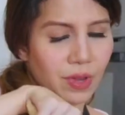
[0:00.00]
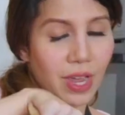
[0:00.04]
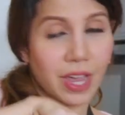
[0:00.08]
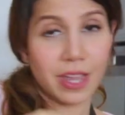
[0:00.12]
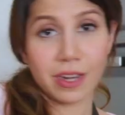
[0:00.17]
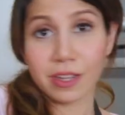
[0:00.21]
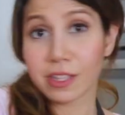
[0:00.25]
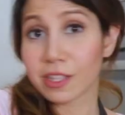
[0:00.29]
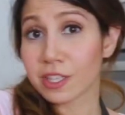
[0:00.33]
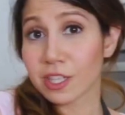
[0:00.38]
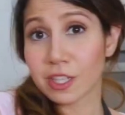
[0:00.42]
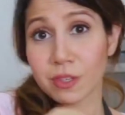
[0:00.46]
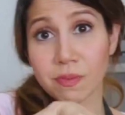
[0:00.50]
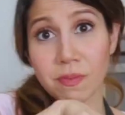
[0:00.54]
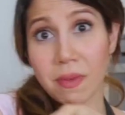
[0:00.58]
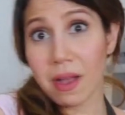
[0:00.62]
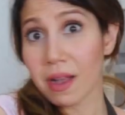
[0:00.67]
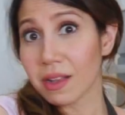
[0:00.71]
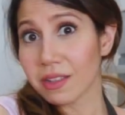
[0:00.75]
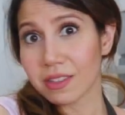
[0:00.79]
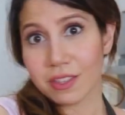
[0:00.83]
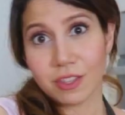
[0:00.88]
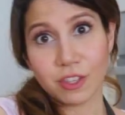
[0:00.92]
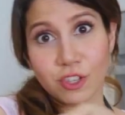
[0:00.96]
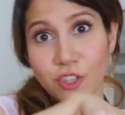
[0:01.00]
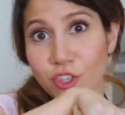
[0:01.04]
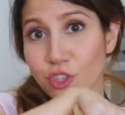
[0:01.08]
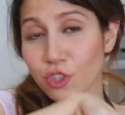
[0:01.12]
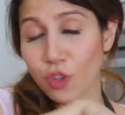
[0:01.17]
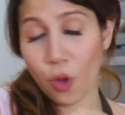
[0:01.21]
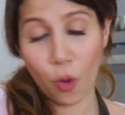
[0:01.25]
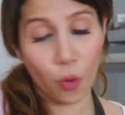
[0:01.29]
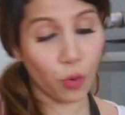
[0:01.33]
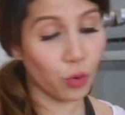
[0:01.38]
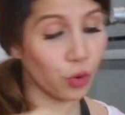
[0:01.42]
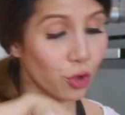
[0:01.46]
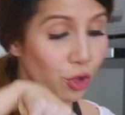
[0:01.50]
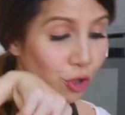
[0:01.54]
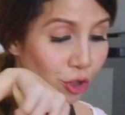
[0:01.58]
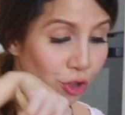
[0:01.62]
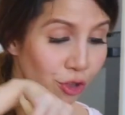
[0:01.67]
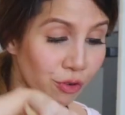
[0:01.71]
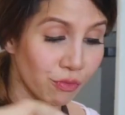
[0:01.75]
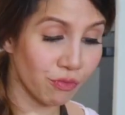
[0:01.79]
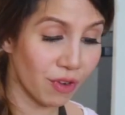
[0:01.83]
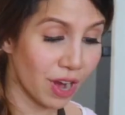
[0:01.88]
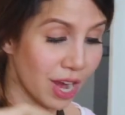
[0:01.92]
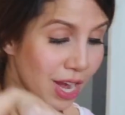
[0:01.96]
and it smells so
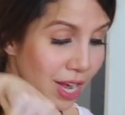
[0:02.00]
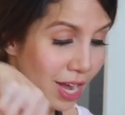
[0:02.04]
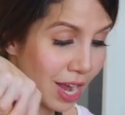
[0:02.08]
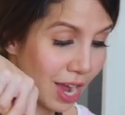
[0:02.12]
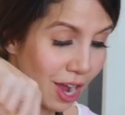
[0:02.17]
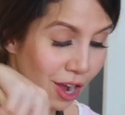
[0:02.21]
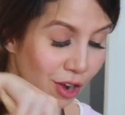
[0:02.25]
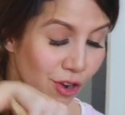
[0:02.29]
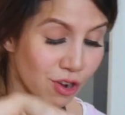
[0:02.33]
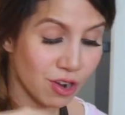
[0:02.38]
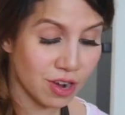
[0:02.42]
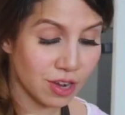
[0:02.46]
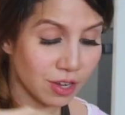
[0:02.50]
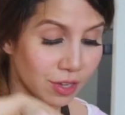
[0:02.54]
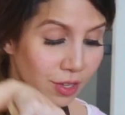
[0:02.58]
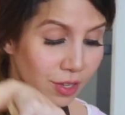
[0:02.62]
good right now.